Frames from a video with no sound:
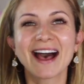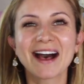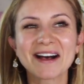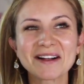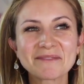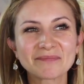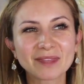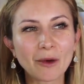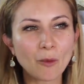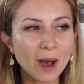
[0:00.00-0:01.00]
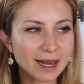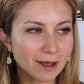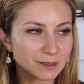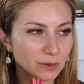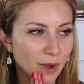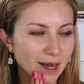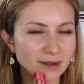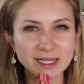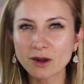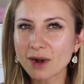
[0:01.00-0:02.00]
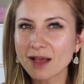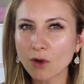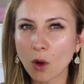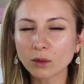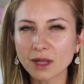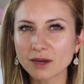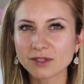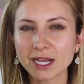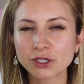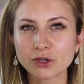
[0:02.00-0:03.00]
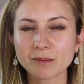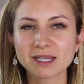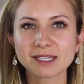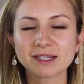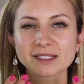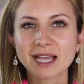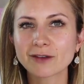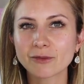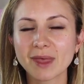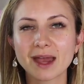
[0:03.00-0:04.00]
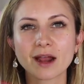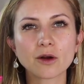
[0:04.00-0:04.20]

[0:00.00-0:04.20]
What else? I don't have a whole lot of texture on my skin aside from that.